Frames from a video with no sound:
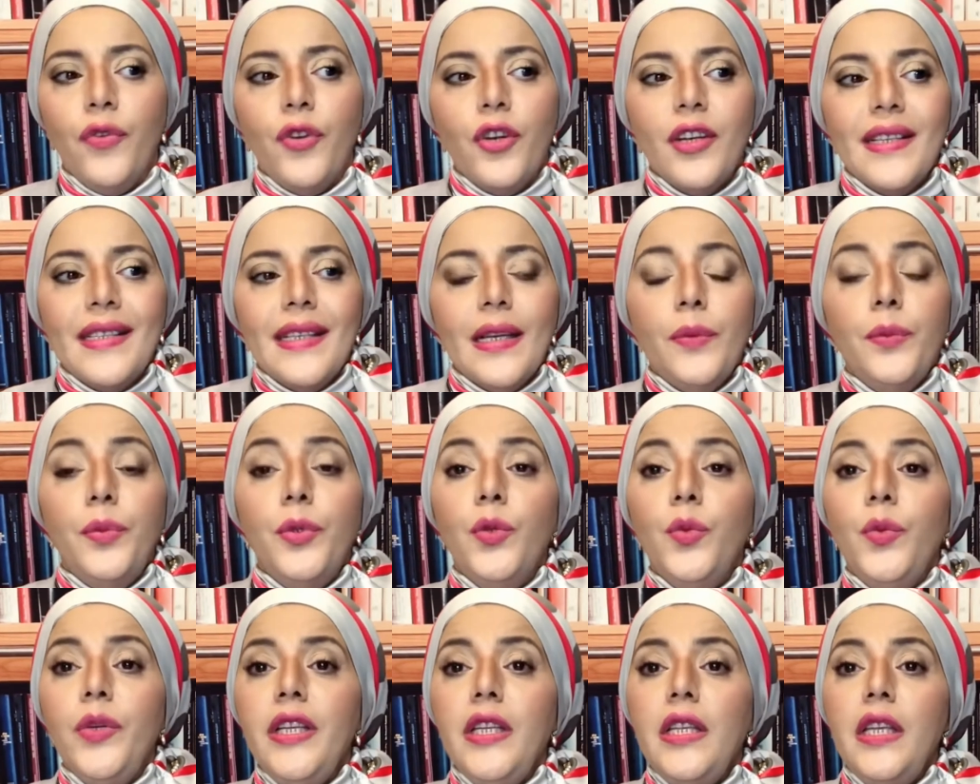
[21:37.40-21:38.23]
we
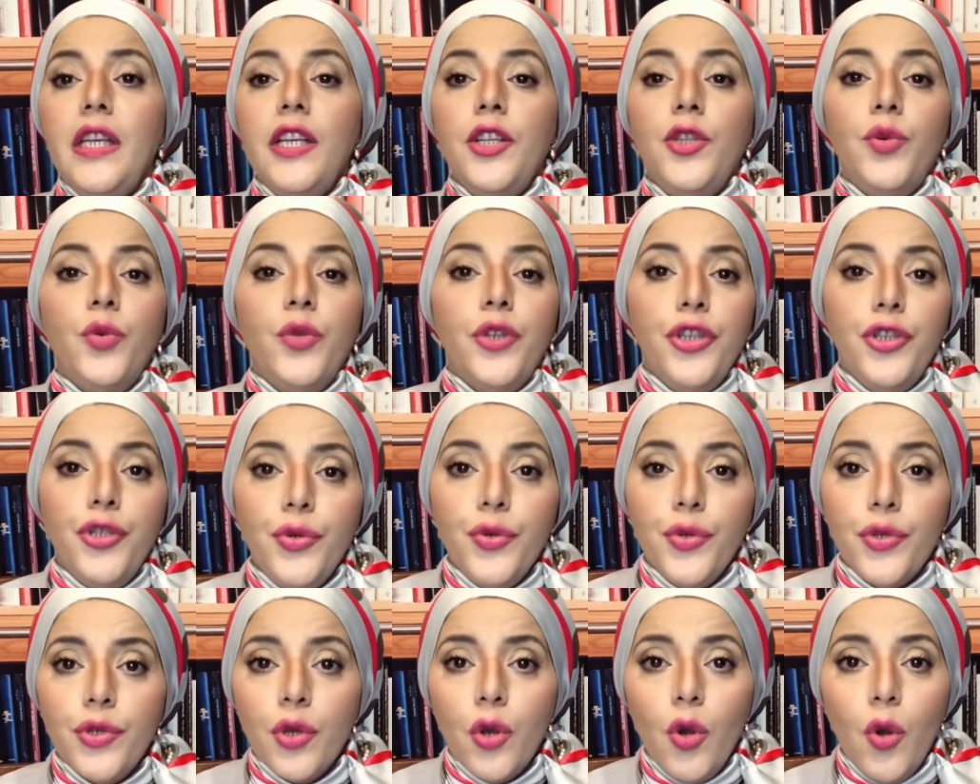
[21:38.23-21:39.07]
need to reduce
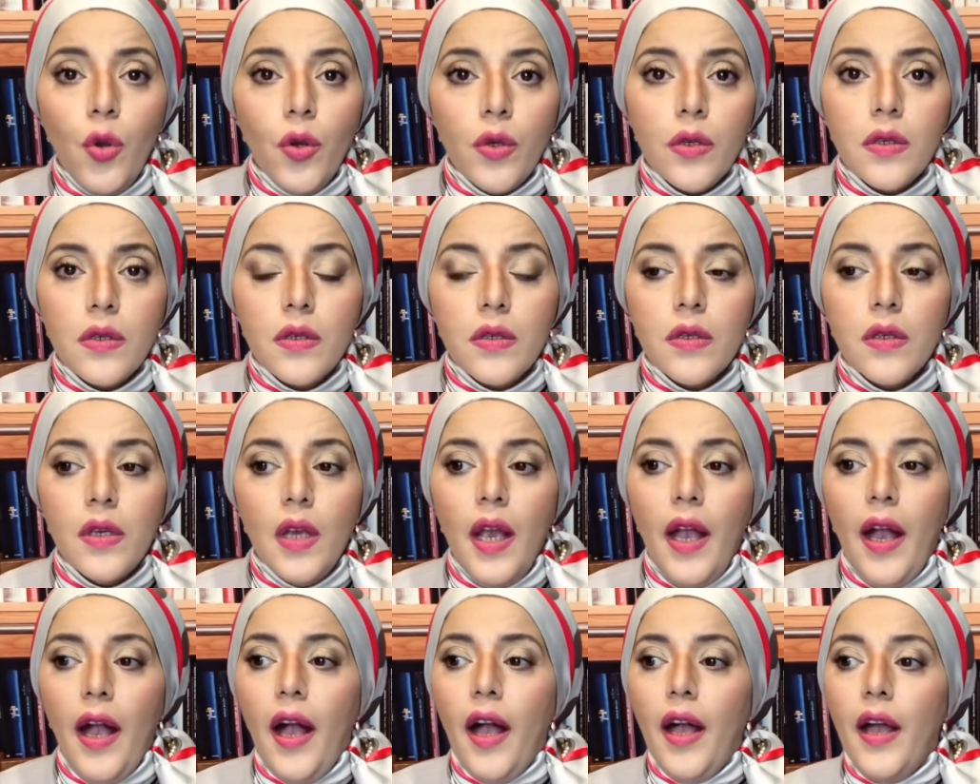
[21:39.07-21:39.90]
costs.
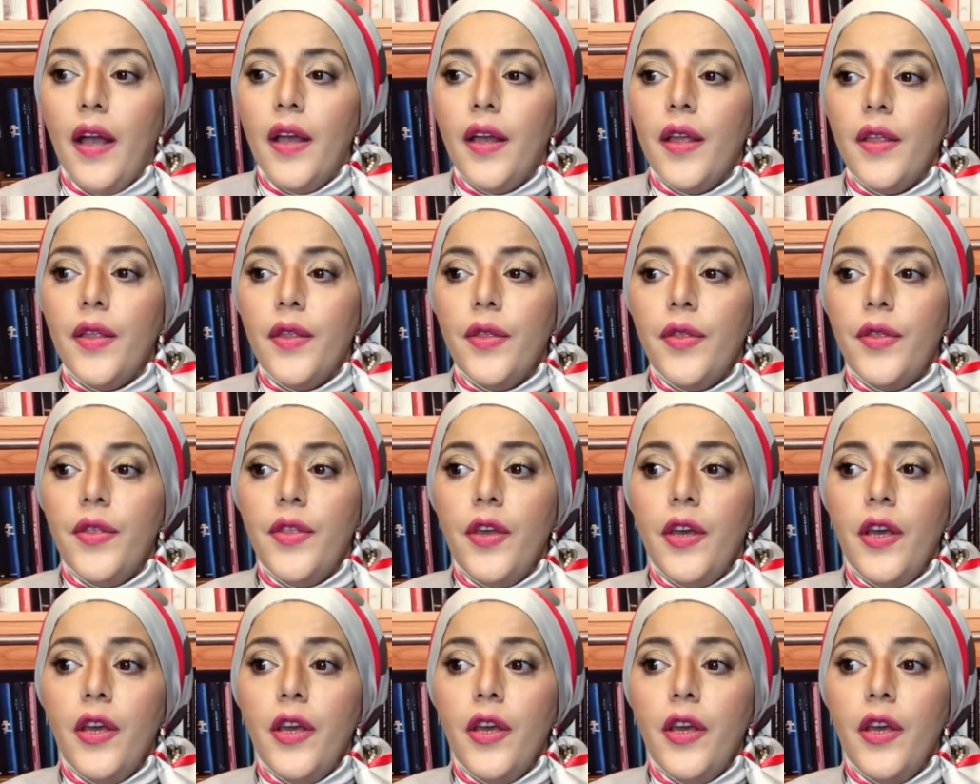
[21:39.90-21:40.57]
There